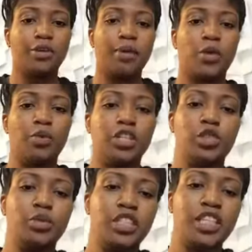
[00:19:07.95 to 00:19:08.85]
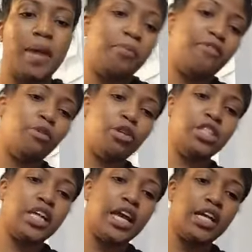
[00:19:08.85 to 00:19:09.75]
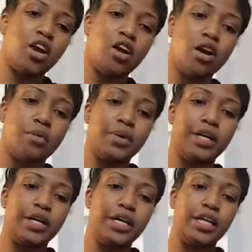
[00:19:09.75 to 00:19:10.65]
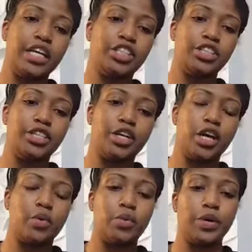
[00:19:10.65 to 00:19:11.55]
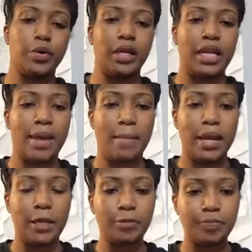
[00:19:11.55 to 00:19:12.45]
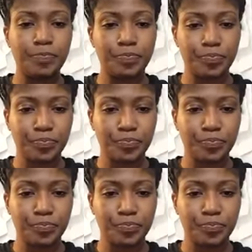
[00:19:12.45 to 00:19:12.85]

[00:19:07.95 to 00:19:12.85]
How do you make which type of floor shine? Hardwood, engineered hardwood, or laminate?